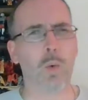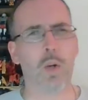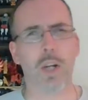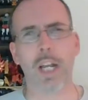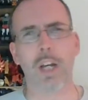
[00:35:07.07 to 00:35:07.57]

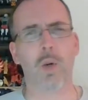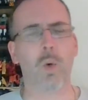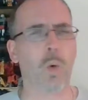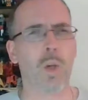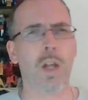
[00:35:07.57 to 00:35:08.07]
quirky, and
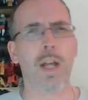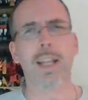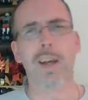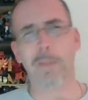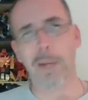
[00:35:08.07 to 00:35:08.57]
cool.
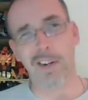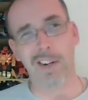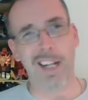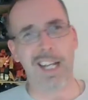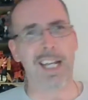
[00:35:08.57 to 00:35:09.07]
Now,
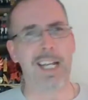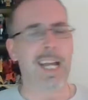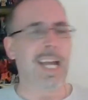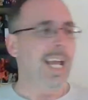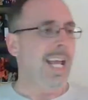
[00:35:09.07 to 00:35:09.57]
apparently,
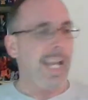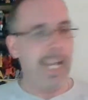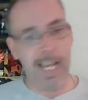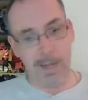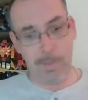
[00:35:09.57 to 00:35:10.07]

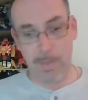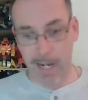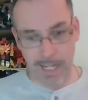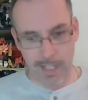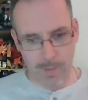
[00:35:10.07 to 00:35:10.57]
he
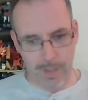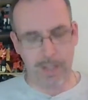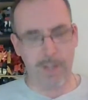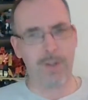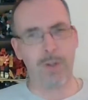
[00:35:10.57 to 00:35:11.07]
combines with
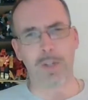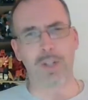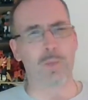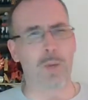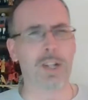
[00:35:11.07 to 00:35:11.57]
the other two, which
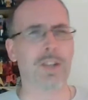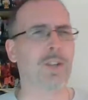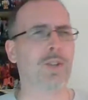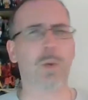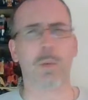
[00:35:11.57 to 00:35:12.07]
is weird. The
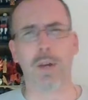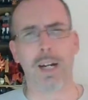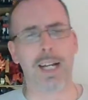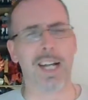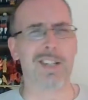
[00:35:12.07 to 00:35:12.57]
other two are
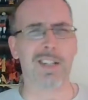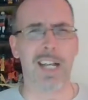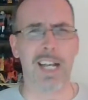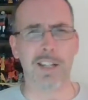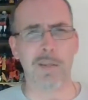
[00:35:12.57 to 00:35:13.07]
Predacons, and
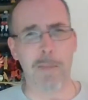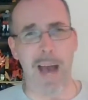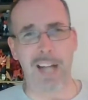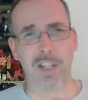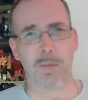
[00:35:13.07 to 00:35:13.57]
he is a
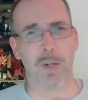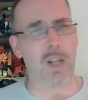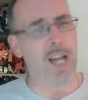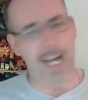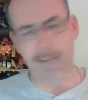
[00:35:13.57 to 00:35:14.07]
Maximal.
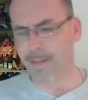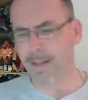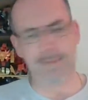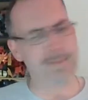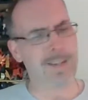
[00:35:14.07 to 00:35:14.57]

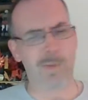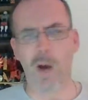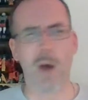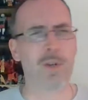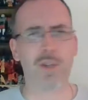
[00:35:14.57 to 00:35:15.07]

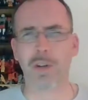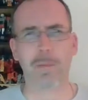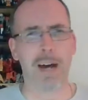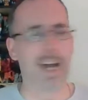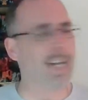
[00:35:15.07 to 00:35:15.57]
Why would you
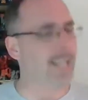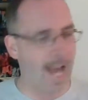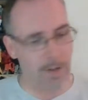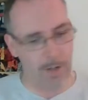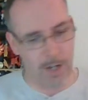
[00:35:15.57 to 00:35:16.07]
combine?
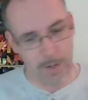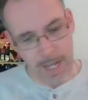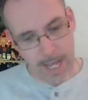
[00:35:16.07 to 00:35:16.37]
I don't know.